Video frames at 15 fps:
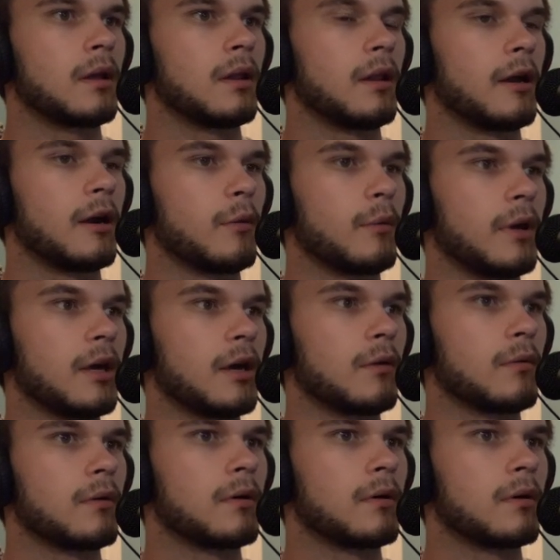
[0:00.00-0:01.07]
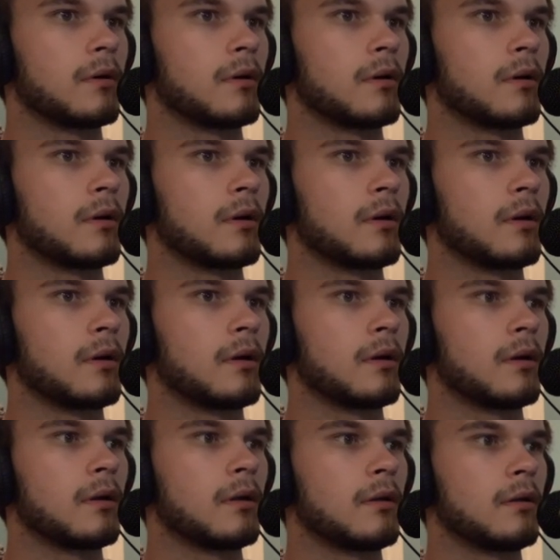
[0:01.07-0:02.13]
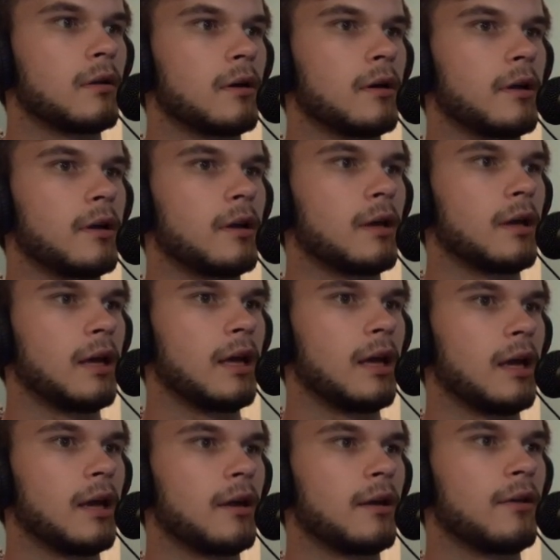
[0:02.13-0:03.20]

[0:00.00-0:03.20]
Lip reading: There we go. Done and